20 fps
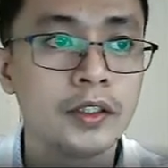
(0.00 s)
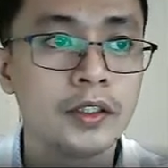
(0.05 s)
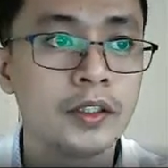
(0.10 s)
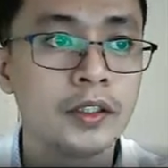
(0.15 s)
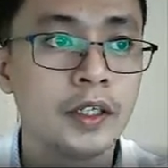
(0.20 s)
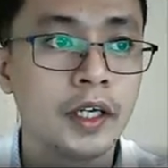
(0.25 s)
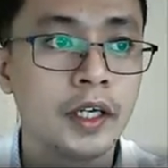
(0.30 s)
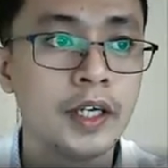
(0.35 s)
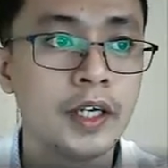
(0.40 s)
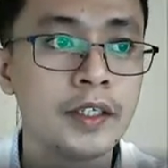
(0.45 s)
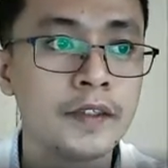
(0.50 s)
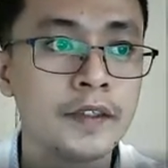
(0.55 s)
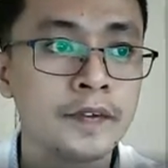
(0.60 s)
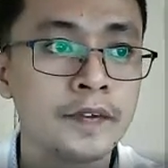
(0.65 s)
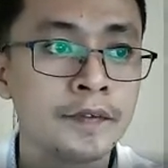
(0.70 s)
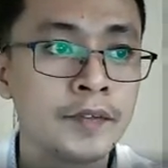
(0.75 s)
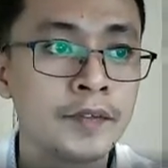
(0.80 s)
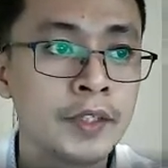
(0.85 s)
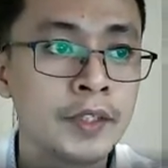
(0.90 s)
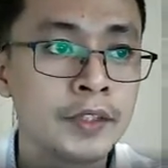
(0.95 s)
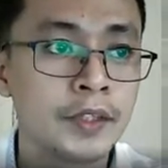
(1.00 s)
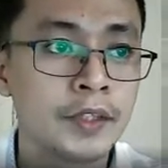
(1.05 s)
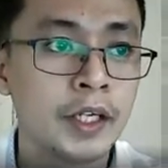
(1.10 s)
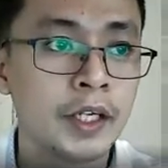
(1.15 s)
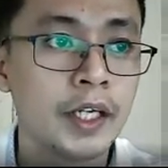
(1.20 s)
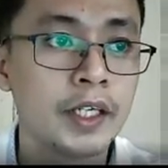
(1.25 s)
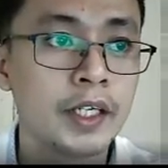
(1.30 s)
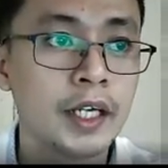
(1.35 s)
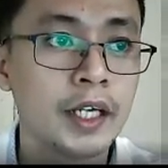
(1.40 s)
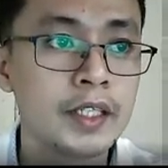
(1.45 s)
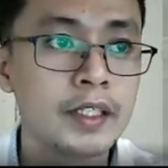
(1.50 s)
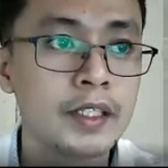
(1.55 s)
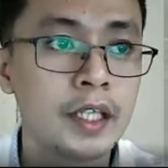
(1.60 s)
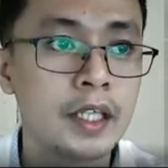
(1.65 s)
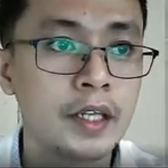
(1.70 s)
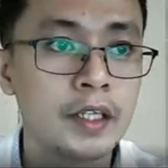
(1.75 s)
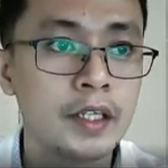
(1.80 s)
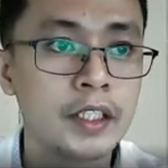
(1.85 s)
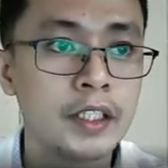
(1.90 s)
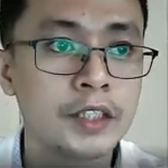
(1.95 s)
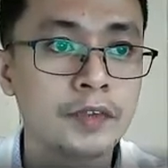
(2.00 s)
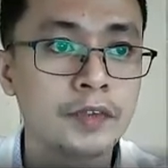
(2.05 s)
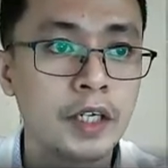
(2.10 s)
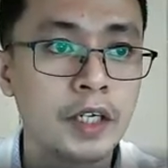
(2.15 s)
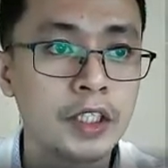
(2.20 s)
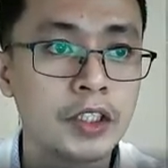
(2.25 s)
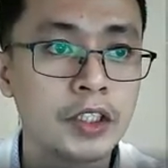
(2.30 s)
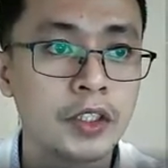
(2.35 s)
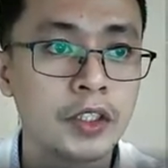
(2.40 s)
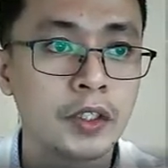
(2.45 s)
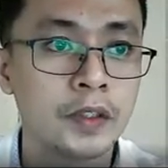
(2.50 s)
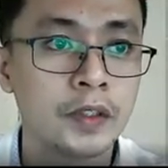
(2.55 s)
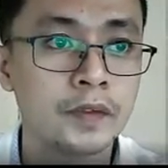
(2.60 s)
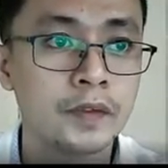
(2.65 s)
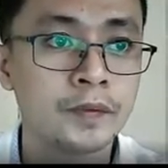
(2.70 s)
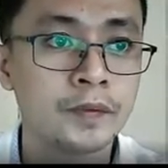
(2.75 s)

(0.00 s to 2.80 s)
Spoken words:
Okay, so again class, this function